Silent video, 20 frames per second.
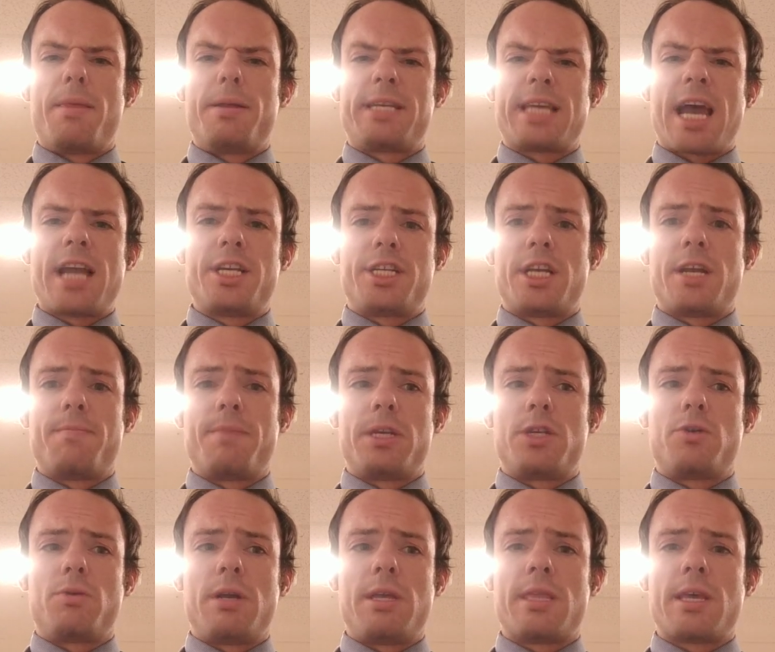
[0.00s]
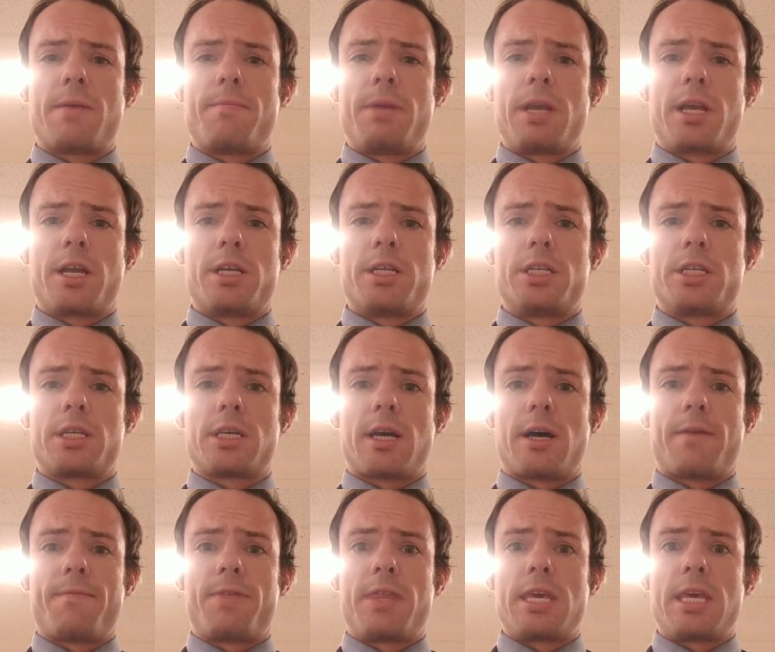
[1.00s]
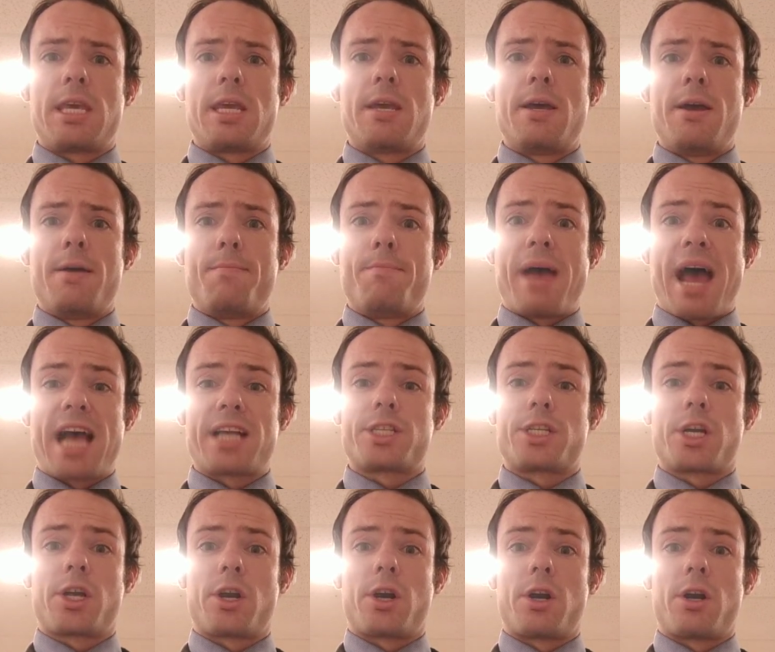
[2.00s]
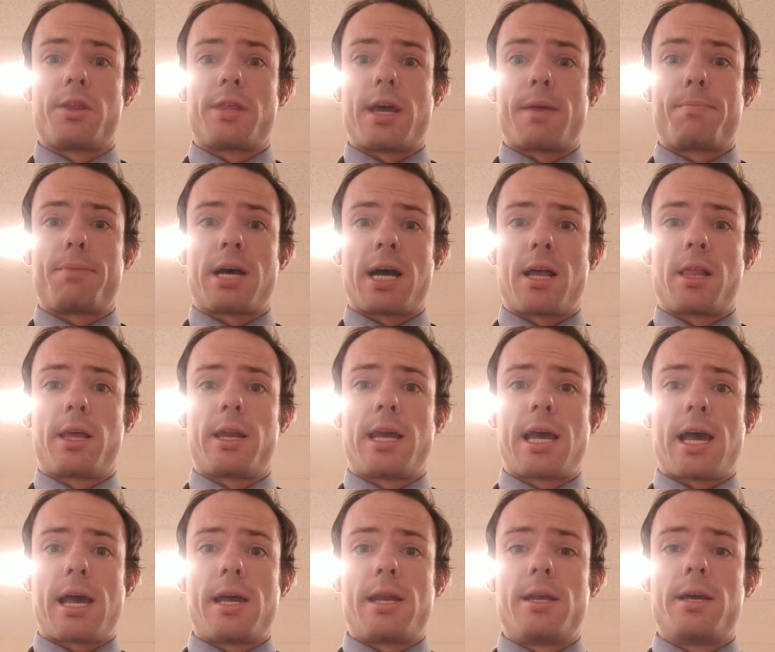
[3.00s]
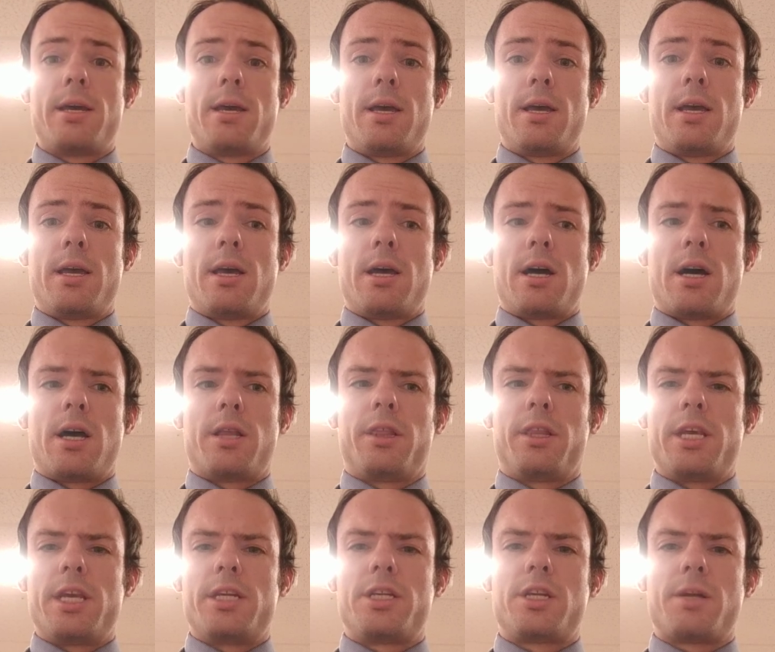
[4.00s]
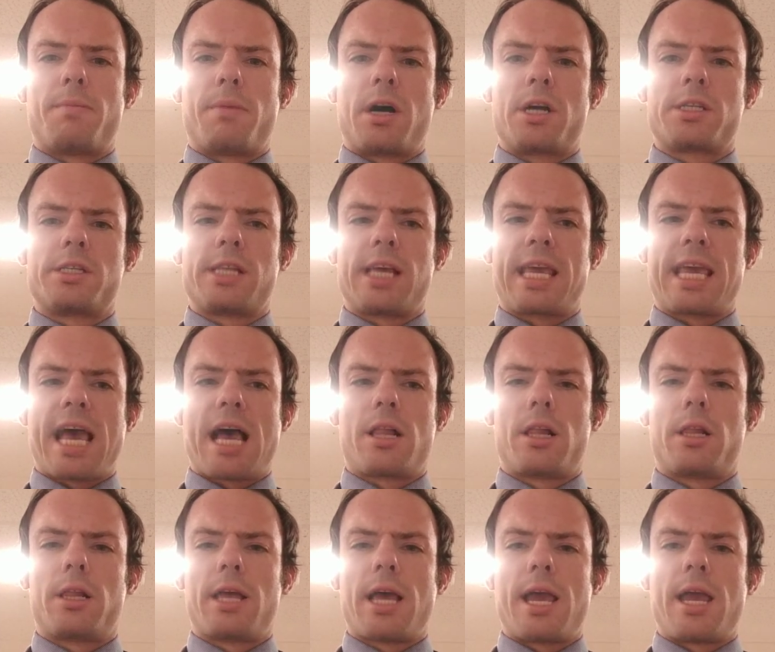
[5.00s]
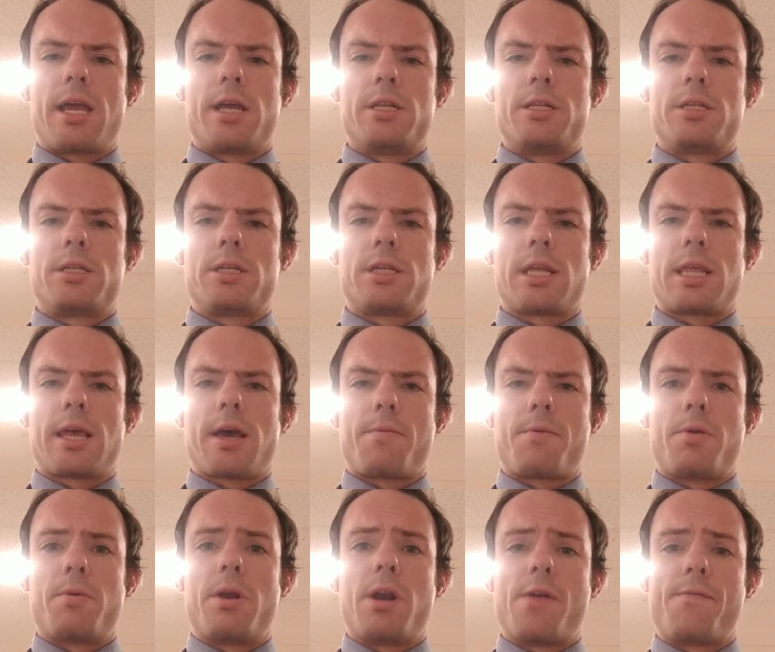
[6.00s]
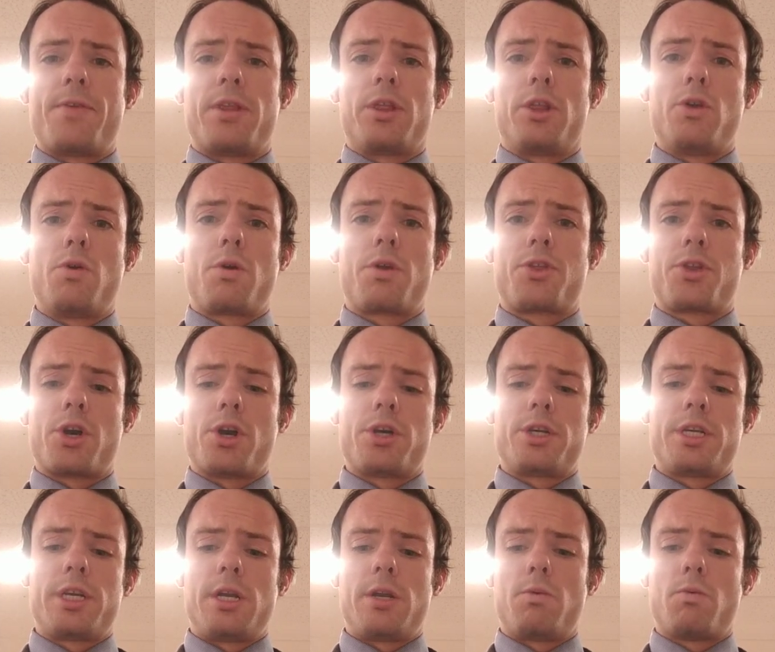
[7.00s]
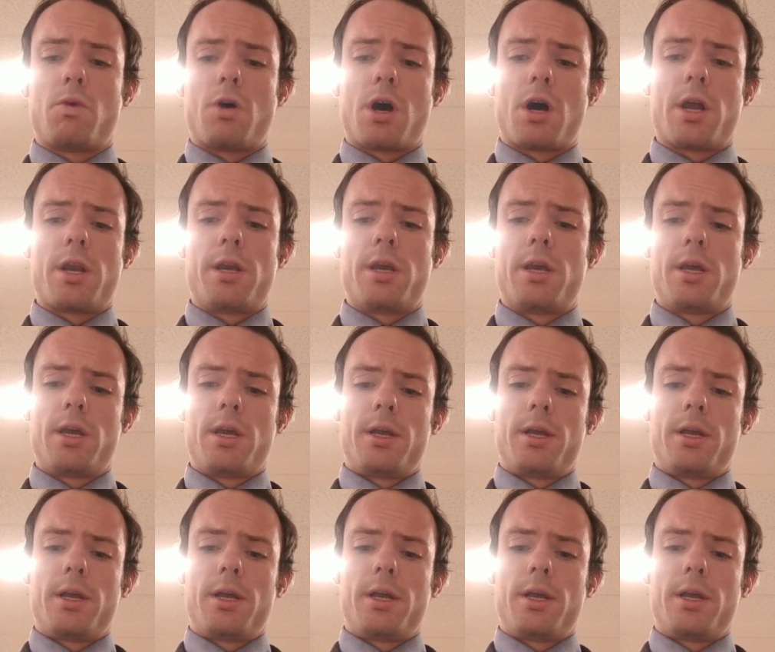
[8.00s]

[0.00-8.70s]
tension between them because of the massacre that Pilate had unleashed amongst the Galileans that we read of in Luke 13:1.